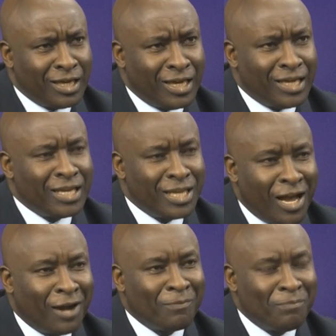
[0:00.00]
in
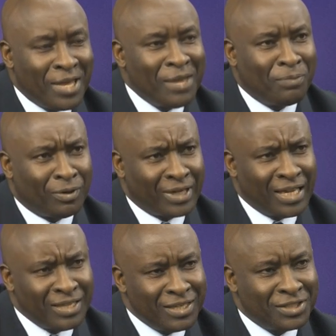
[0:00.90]
young people
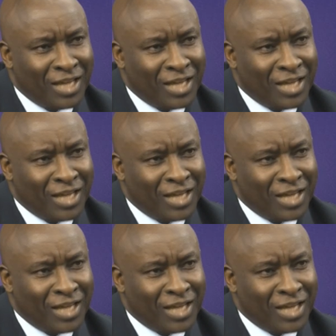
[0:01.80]
in this